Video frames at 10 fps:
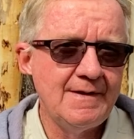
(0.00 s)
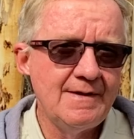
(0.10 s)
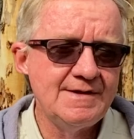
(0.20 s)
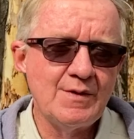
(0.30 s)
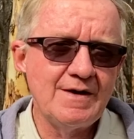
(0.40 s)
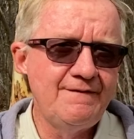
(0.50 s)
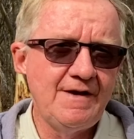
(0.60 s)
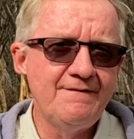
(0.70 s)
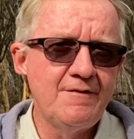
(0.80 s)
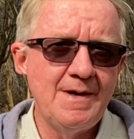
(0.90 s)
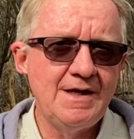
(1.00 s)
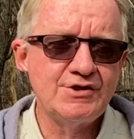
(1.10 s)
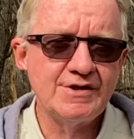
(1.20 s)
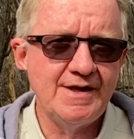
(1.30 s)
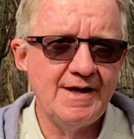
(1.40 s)
There's wonderful
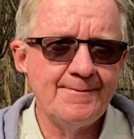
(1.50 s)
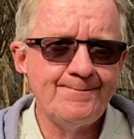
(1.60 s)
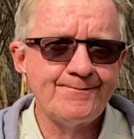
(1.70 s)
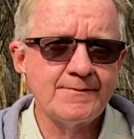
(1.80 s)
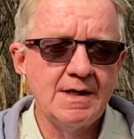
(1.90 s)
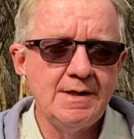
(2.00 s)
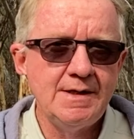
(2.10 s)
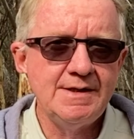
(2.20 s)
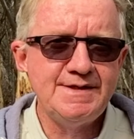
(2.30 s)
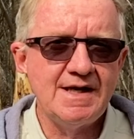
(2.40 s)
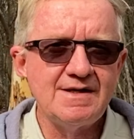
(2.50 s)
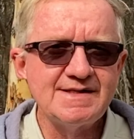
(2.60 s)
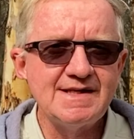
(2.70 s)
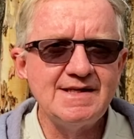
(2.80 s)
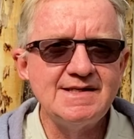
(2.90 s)
information there. It tells
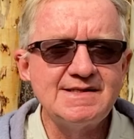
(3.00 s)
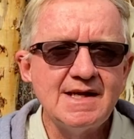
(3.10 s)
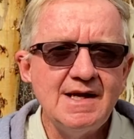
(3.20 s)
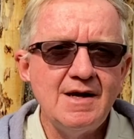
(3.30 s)
us